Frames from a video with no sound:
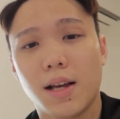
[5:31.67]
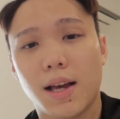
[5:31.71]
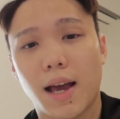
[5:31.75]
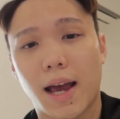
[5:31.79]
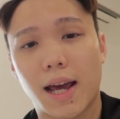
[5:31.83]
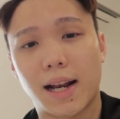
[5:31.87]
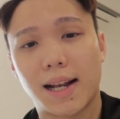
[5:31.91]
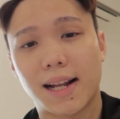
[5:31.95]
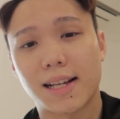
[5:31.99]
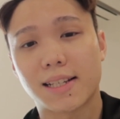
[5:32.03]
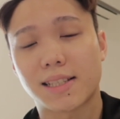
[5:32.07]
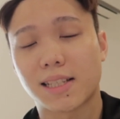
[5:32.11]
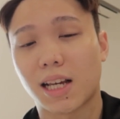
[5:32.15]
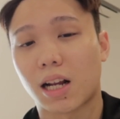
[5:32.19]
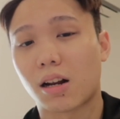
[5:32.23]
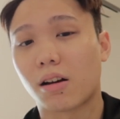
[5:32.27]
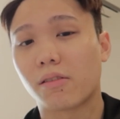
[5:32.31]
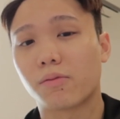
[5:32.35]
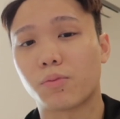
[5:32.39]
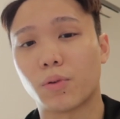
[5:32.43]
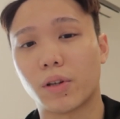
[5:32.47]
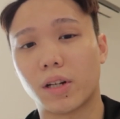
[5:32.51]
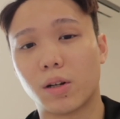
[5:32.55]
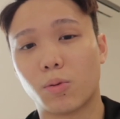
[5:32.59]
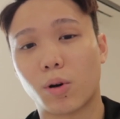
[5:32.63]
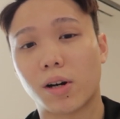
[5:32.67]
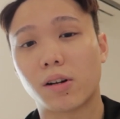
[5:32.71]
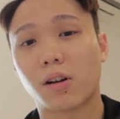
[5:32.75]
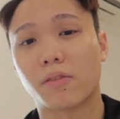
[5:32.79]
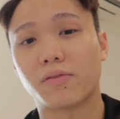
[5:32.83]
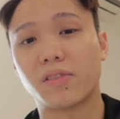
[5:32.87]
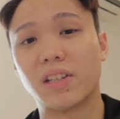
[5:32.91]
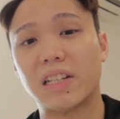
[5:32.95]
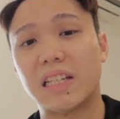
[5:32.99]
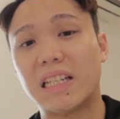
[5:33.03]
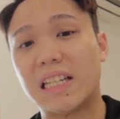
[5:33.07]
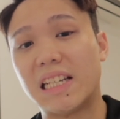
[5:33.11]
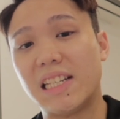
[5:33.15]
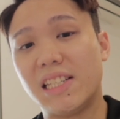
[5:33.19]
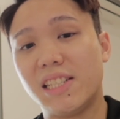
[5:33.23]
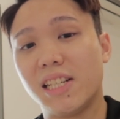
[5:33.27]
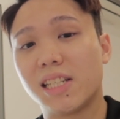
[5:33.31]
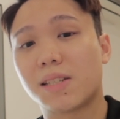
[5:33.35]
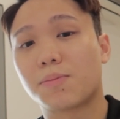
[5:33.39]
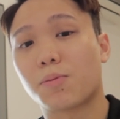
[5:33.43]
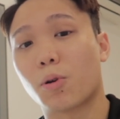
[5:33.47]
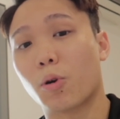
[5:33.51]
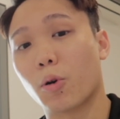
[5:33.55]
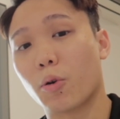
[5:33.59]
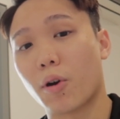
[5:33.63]
and let's start off with one of the
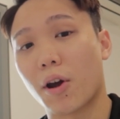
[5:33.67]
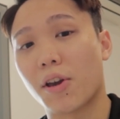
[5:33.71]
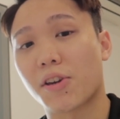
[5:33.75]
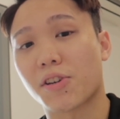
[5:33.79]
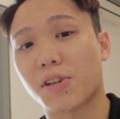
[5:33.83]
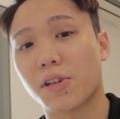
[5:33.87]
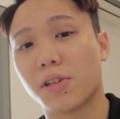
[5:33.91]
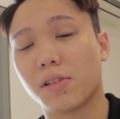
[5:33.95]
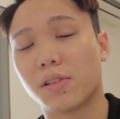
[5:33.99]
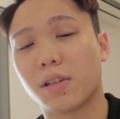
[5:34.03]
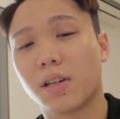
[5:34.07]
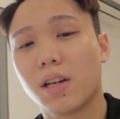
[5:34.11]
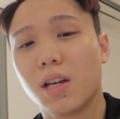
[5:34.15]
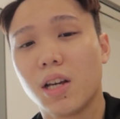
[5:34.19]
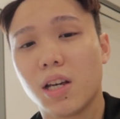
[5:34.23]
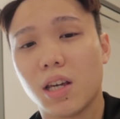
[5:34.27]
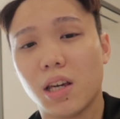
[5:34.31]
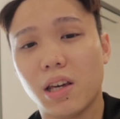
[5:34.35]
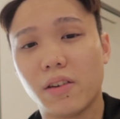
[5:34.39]
easiest progression.